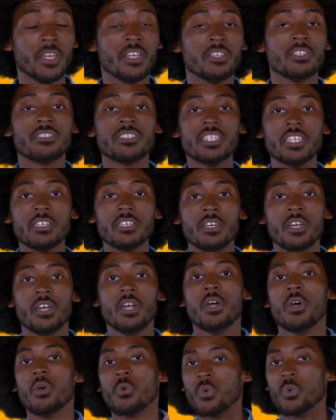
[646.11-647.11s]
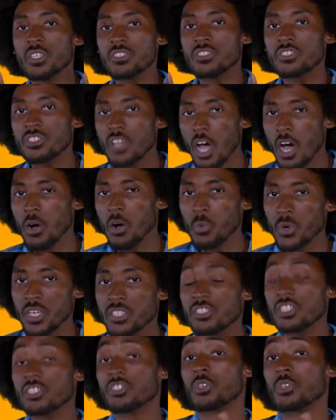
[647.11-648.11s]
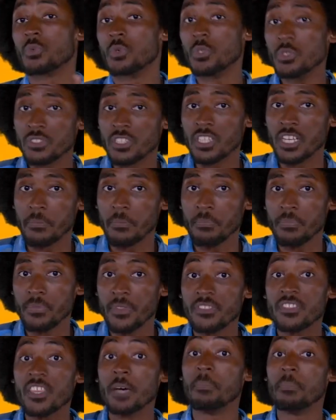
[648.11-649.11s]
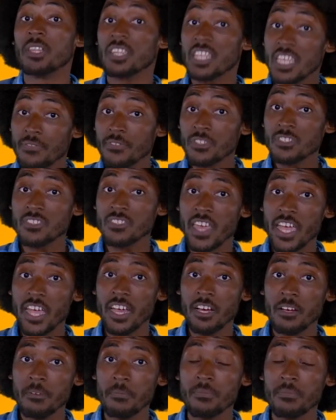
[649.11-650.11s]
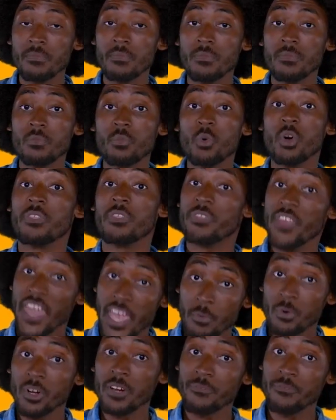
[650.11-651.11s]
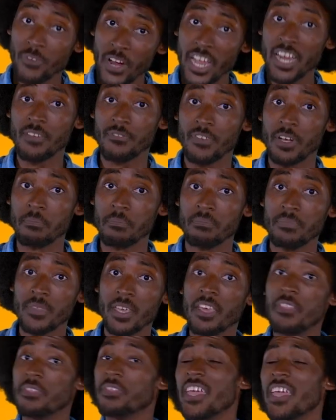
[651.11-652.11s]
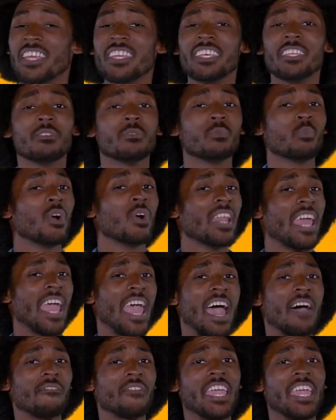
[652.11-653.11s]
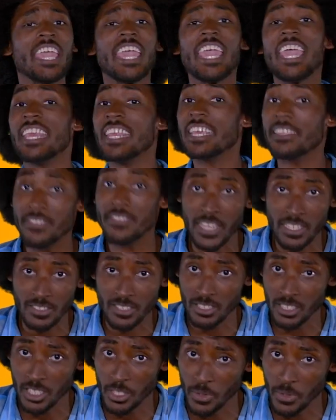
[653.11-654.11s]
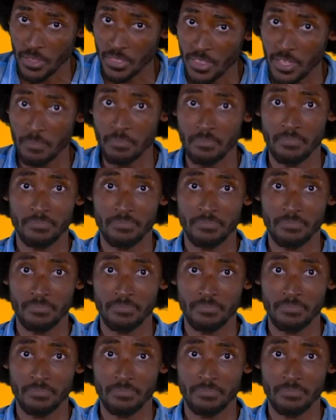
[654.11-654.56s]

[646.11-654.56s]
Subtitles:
You see, when Saul went to Jerusalem, the believers there, well, they were afraid of him. They didn't want to have anything to do with him.